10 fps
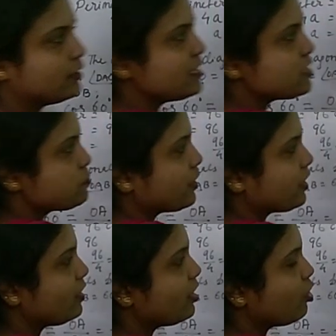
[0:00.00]
this
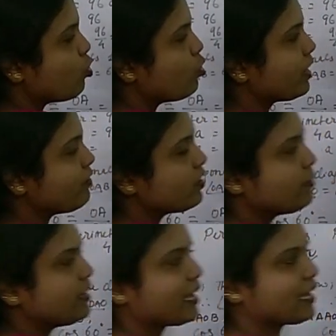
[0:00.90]
particular OA will
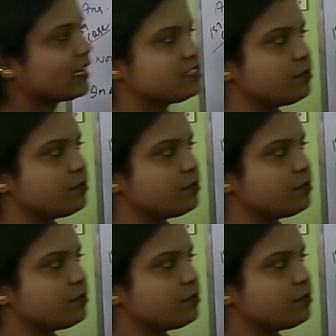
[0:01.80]
be taken as